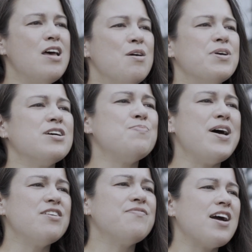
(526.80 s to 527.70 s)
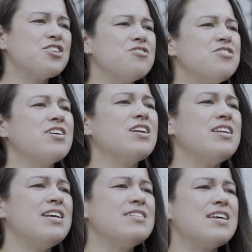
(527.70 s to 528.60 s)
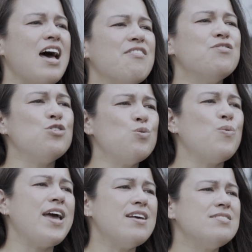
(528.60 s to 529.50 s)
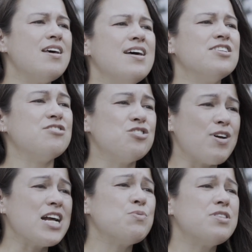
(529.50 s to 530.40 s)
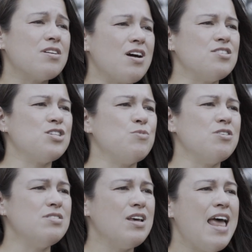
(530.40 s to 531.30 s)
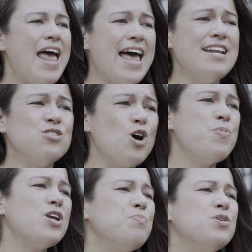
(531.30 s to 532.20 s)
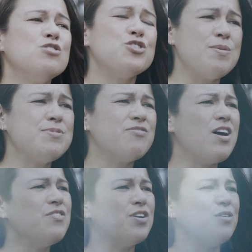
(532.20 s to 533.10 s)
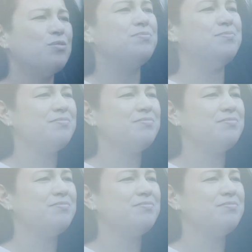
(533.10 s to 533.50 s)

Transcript: because manufacturers are going to need to have new ways to interact with their customers and to open up new streams of revenue.